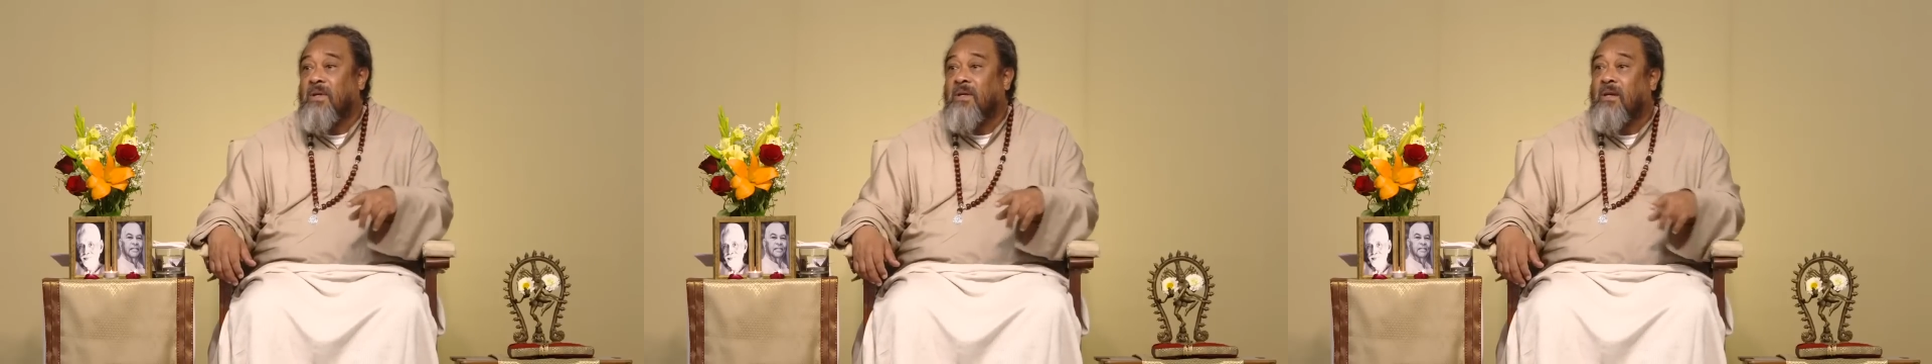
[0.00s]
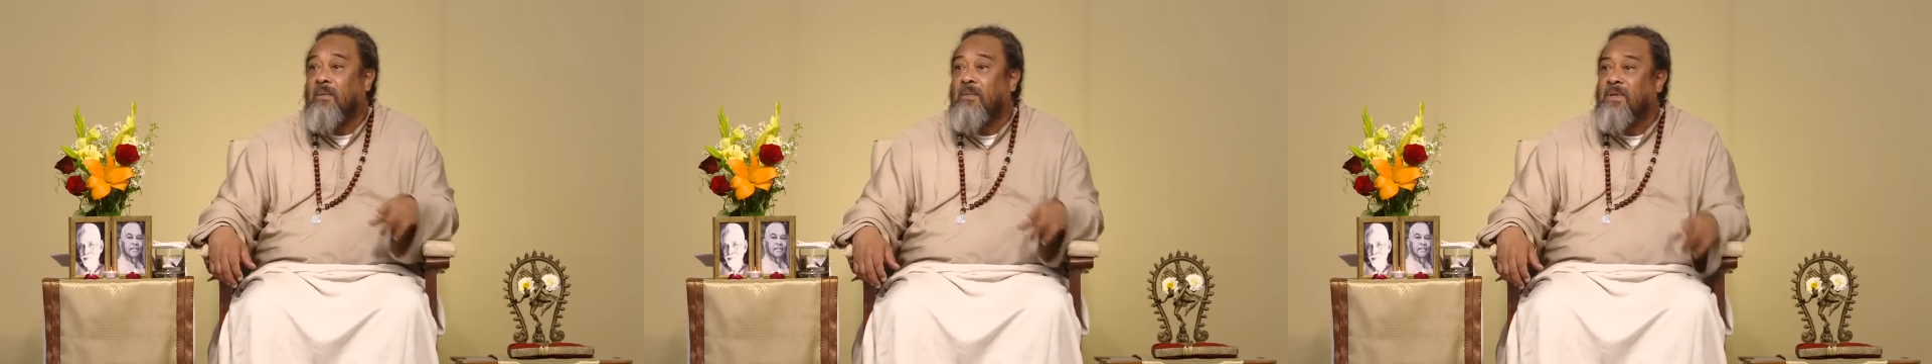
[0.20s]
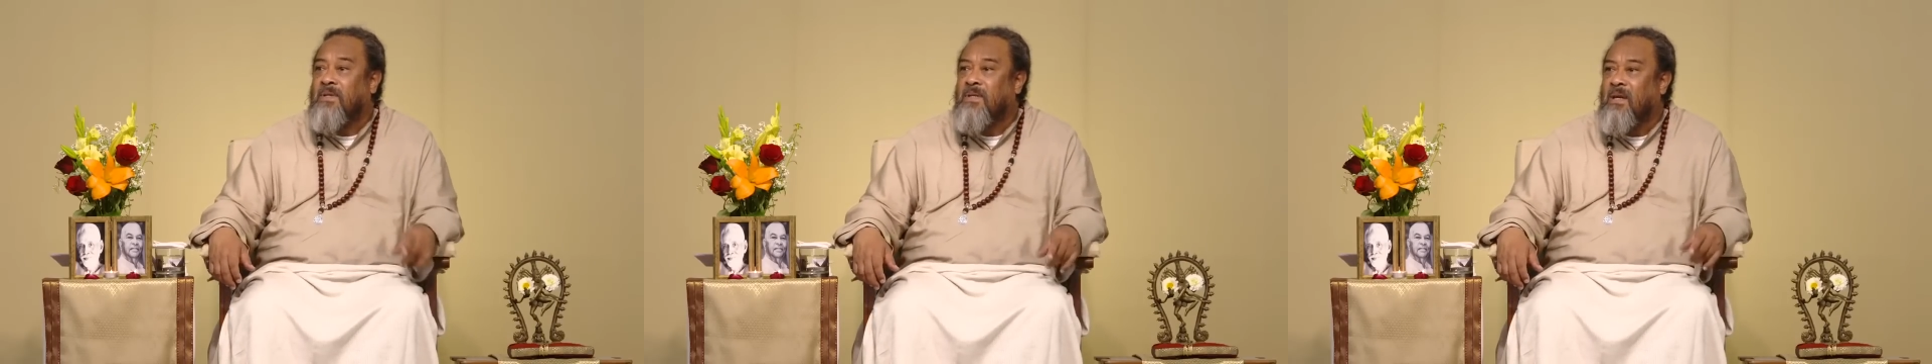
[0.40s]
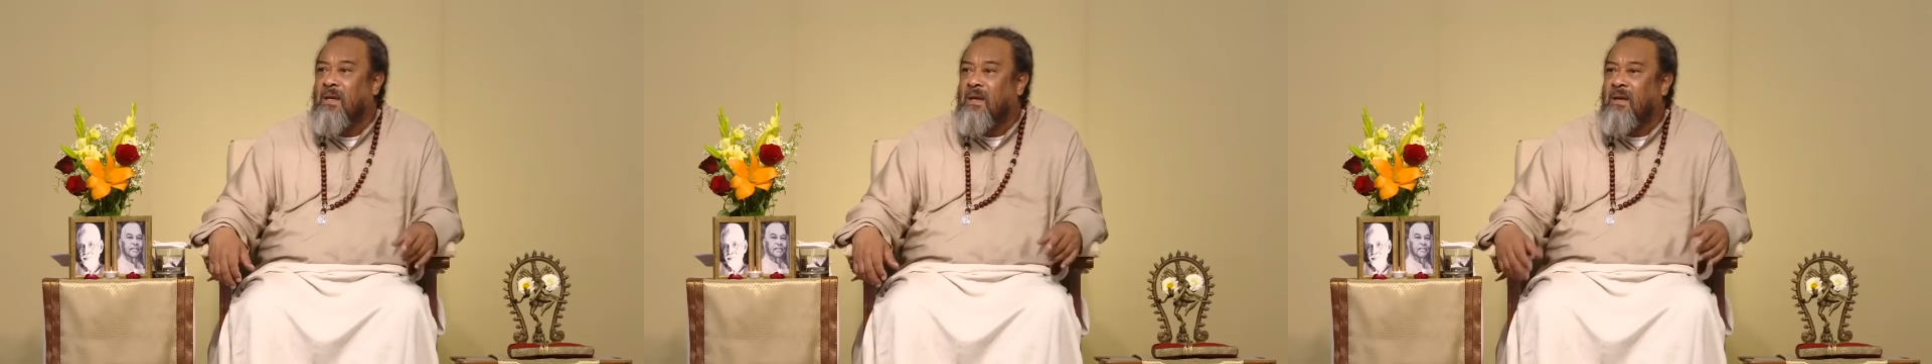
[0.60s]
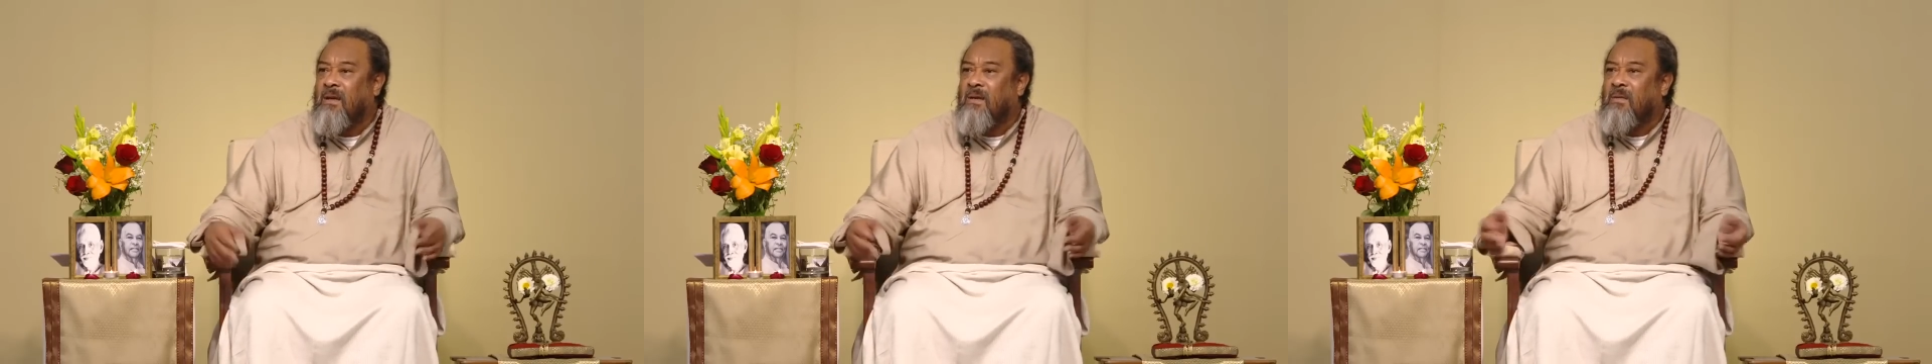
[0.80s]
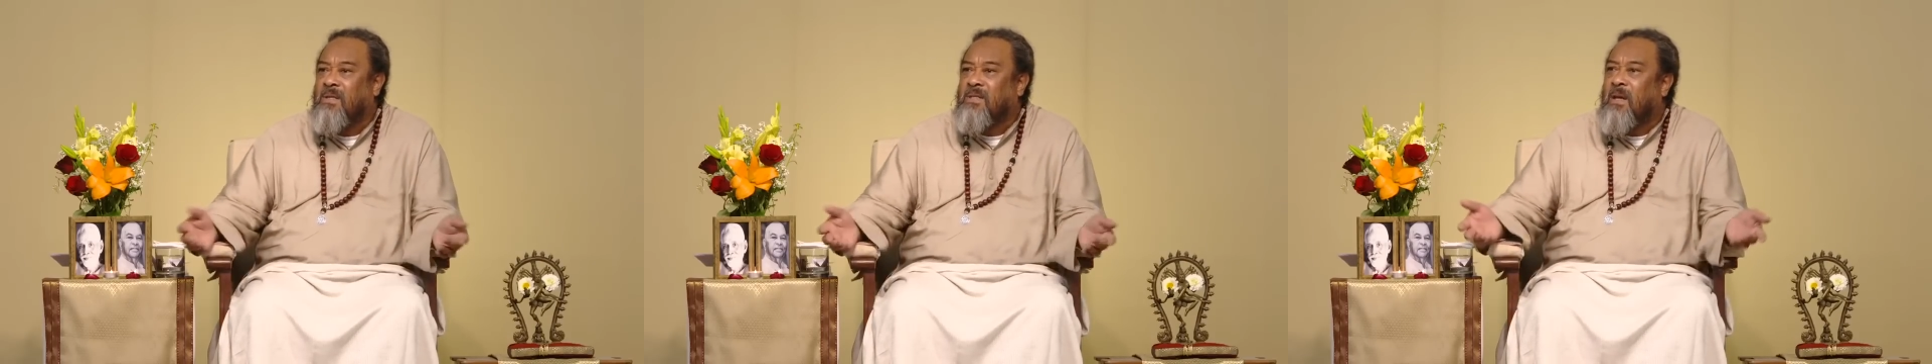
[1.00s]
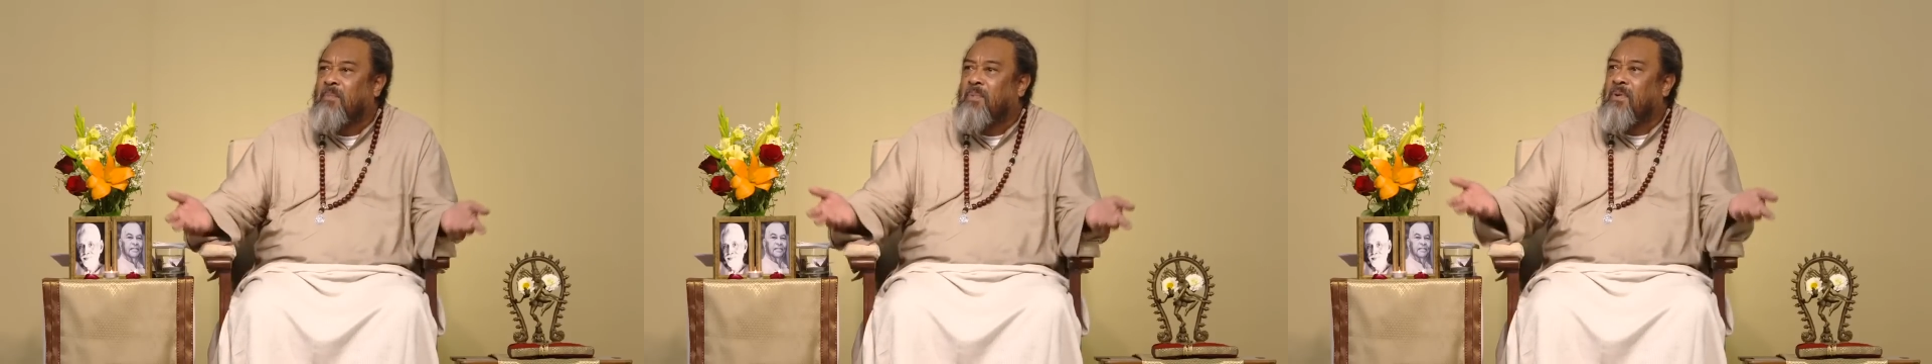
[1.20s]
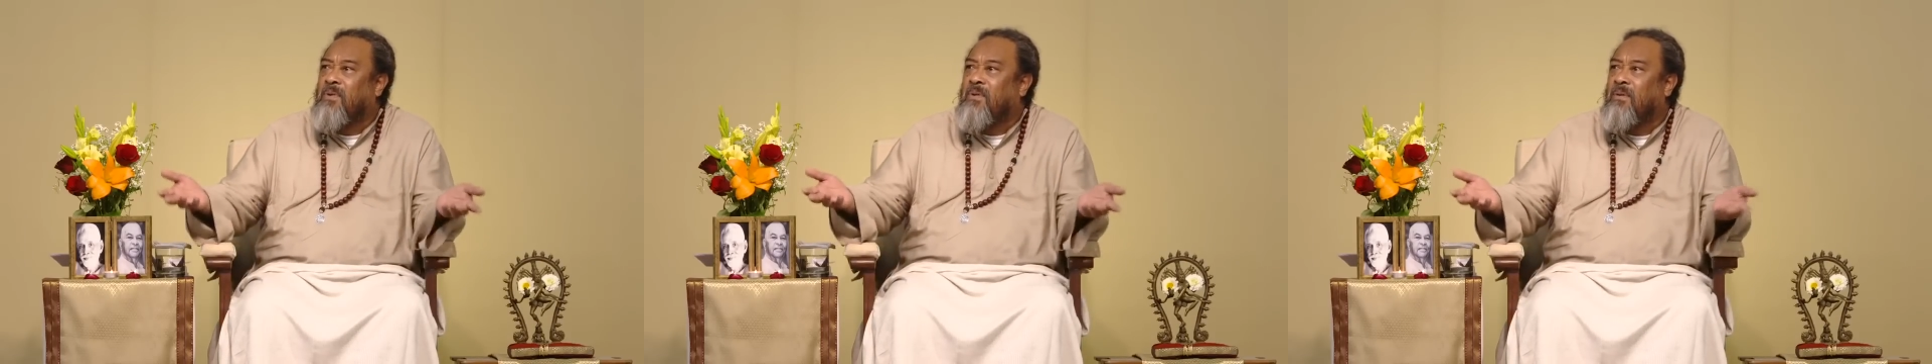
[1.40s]
will come and say, hey, what's
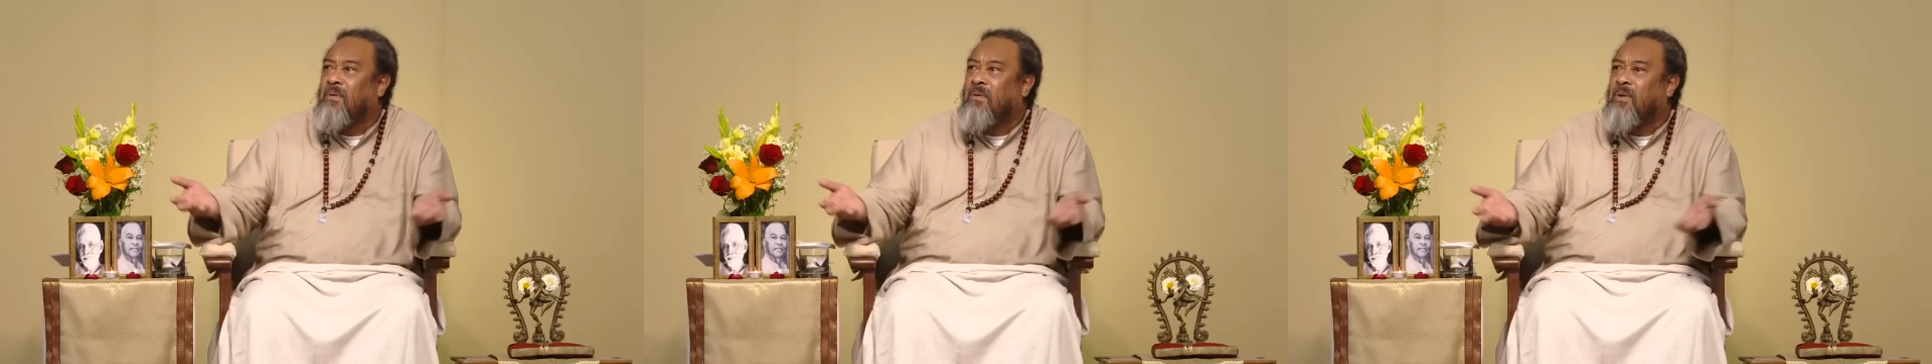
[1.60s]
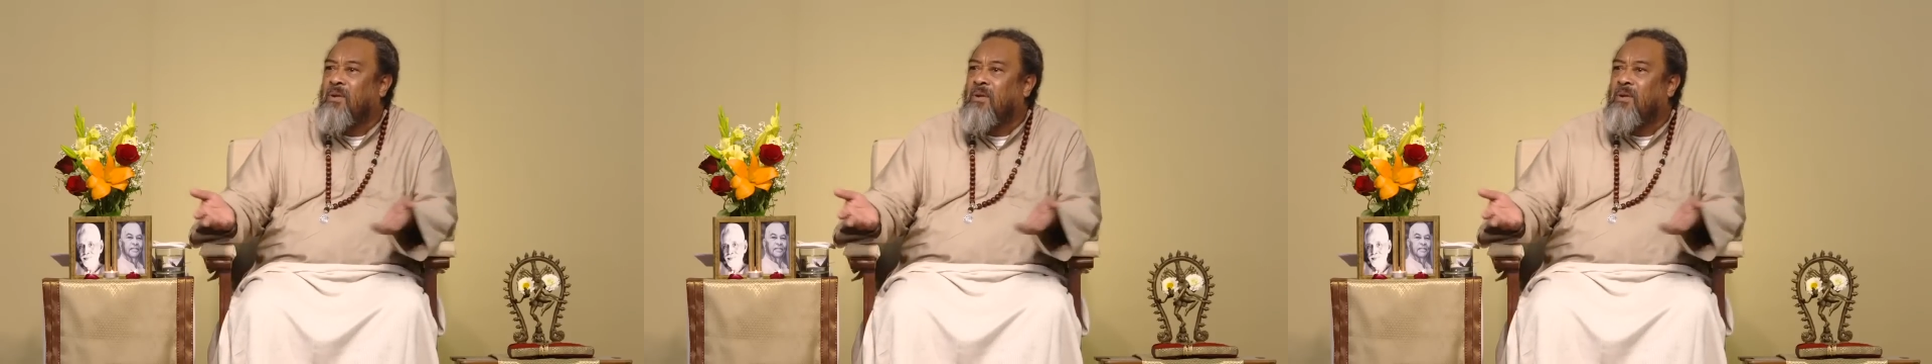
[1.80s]
happened to you?